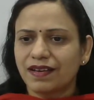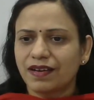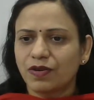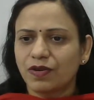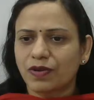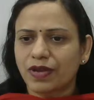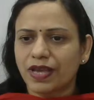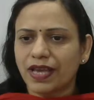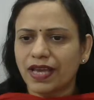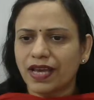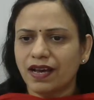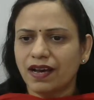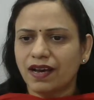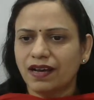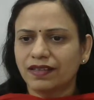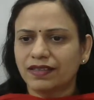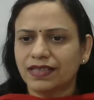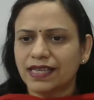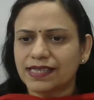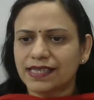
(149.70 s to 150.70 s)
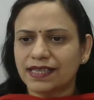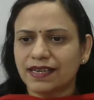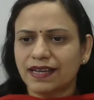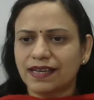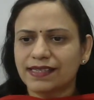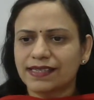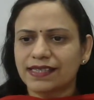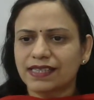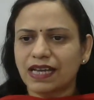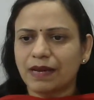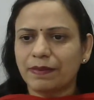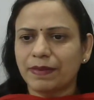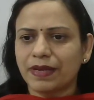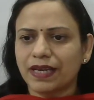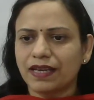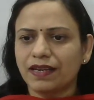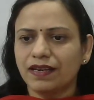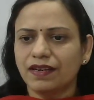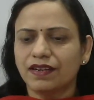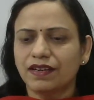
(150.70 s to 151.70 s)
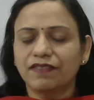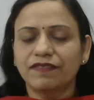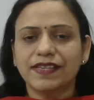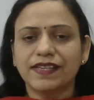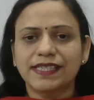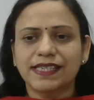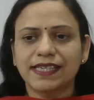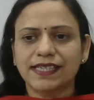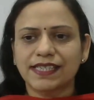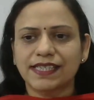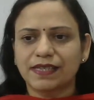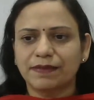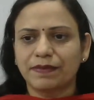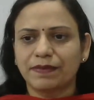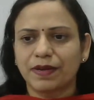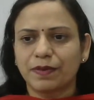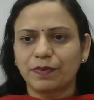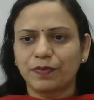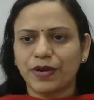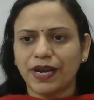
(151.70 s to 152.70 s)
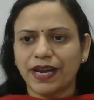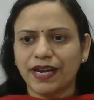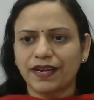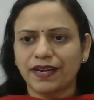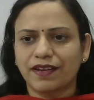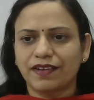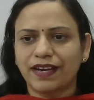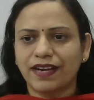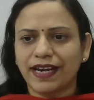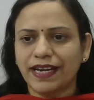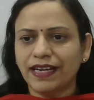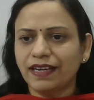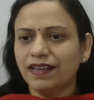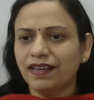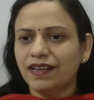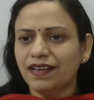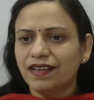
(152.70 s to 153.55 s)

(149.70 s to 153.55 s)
Okay, there's an answer coming in. Nervous system, brain, great.